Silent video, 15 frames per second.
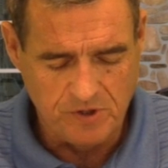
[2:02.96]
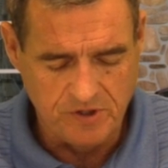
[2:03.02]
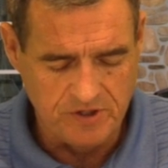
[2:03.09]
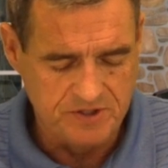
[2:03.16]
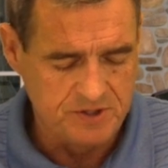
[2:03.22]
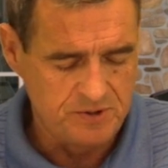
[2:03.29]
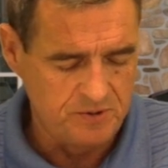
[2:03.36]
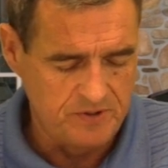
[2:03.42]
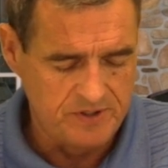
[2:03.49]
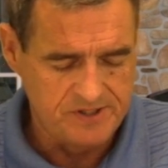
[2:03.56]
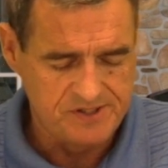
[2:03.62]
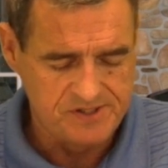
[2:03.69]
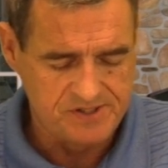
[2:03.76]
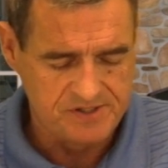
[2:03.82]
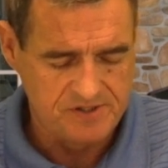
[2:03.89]
good to
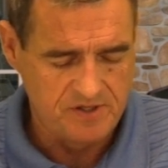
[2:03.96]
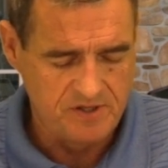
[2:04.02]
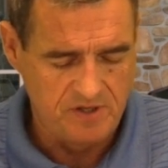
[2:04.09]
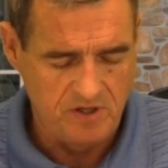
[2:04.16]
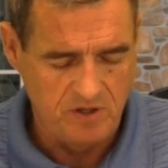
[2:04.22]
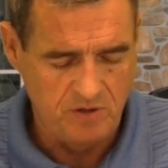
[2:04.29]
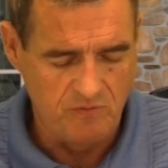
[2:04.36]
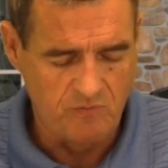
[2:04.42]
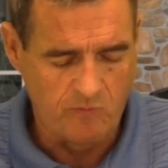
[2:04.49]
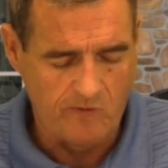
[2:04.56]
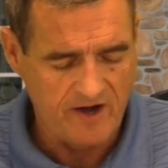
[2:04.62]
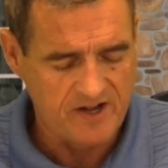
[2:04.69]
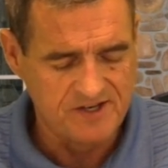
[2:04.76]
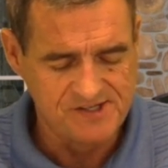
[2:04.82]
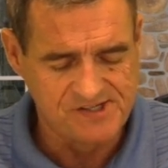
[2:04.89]
us. You've
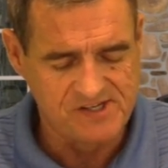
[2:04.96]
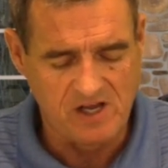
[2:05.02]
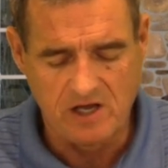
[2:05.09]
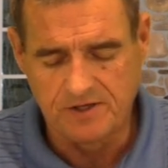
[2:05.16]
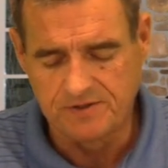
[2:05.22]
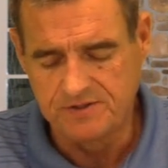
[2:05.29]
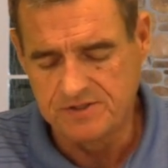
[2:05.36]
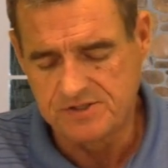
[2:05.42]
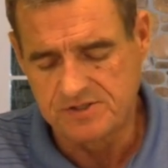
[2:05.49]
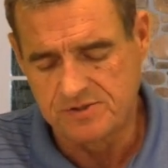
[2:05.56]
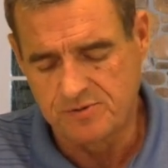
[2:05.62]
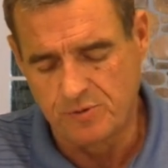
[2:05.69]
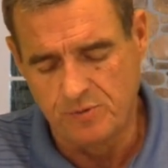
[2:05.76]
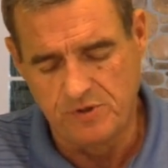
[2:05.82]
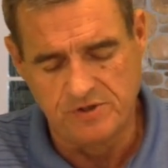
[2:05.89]
reconciled
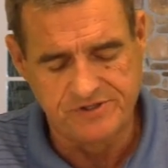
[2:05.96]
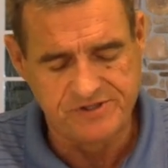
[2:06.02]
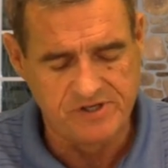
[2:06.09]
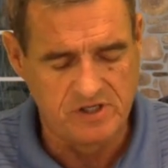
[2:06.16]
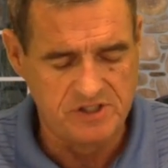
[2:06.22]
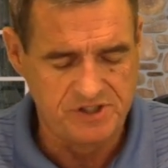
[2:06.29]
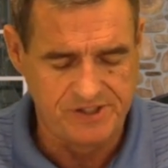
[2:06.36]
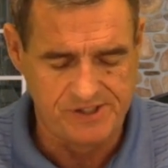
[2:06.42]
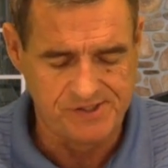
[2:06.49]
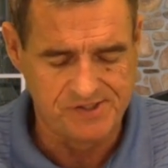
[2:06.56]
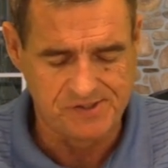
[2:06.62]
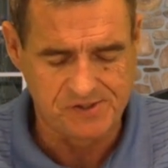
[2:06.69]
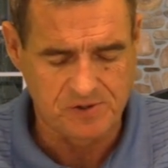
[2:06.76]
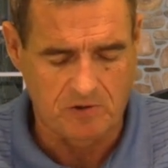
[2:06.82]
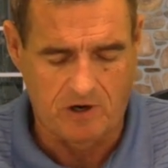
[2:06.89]
us through your Son,
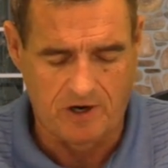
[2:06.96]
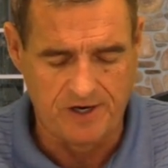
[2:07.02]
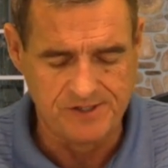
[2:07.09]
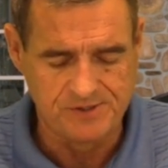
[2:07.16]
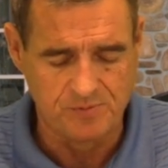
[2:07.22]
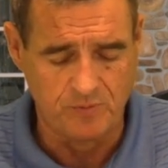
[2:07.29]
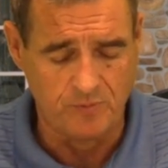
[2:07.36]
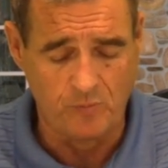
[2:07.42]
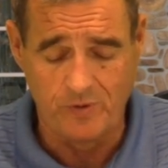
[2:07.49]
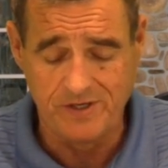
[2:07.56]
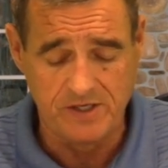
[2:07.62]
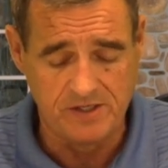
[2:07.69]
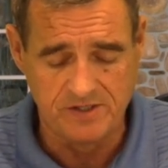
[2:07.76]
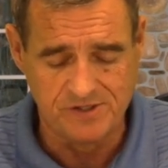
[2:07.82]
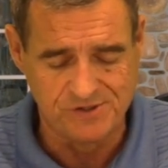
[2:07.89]
Jesus Christ, when we
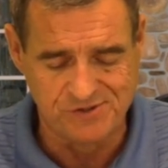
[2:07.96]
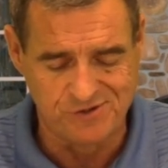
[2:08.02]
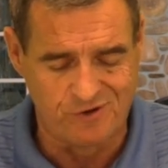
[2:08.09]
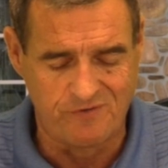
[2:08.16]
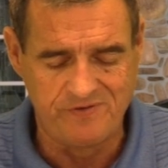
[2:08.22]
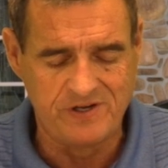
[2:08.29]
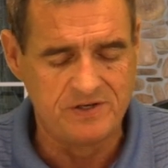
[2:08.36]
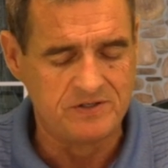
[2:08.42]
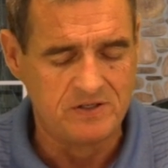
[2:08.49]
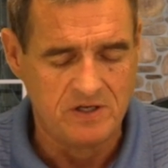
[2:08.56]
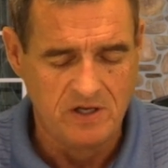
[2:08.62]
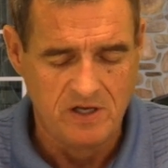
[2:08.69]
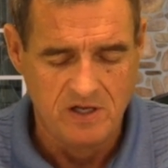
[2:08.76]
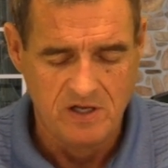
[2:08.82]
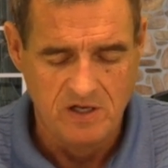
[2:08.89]
didn't deserve it,
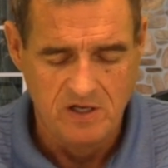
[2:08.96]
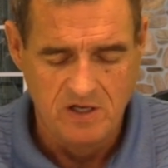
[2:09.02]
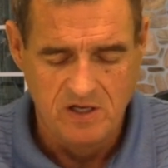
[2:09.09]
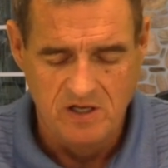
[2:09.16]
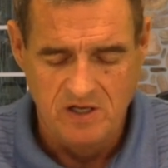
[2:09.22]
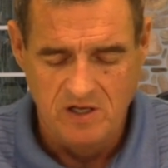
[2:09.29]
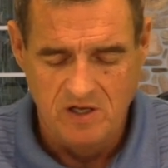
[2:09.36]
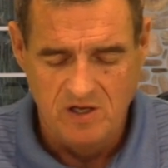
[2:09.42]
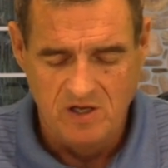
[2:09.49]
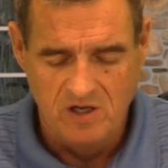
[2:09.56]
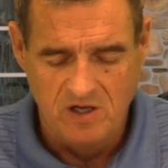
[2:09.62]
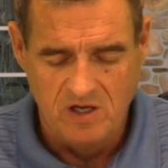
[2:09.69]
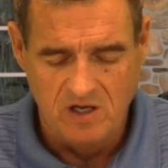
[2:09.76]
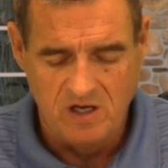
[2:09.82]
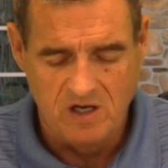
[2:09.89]

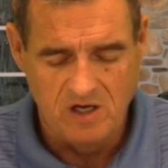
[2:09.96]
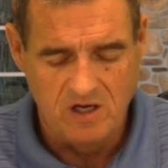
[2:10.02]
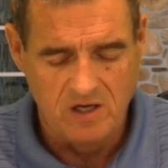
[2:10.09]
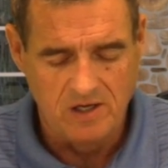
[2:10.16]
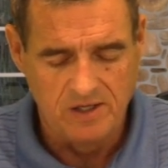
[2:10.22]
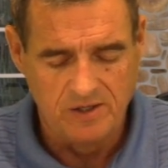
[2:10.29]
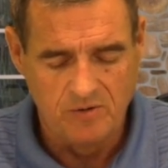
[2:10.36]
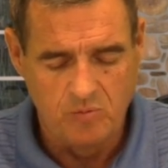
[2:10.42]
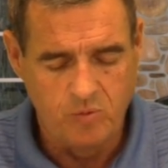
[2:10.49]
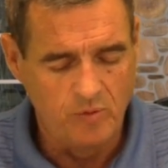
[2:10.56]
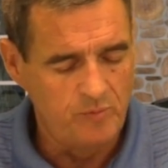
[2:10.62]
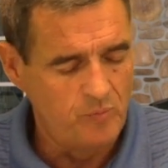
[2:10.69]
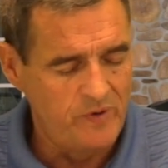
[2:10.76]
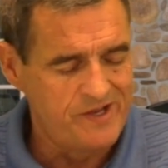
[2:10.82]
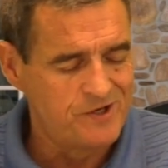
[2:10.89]
uh,
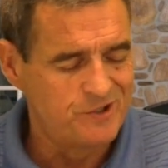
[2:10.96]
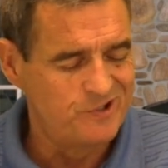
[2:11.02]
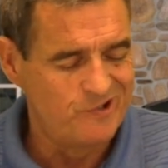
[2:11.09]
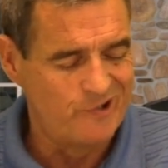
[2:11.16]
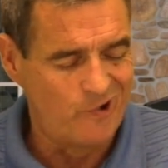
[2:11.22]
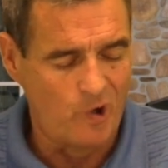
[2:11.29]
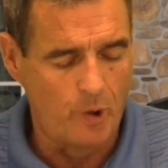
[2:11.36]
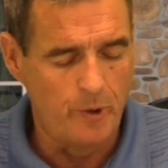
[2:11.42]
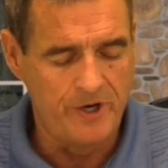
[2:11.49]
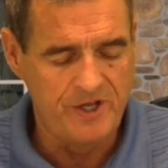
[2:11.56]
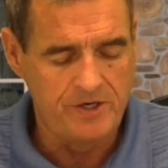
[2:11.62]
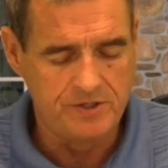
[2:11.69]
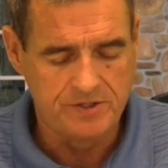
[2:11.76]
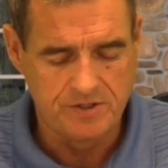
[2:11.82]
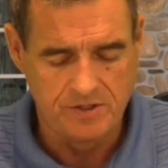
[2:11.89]
when we couldn't earn
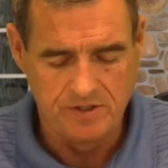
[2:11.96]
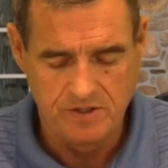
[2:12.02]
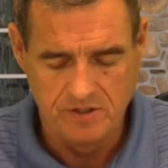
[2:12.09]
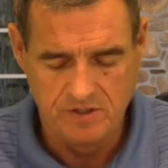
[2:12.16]
it.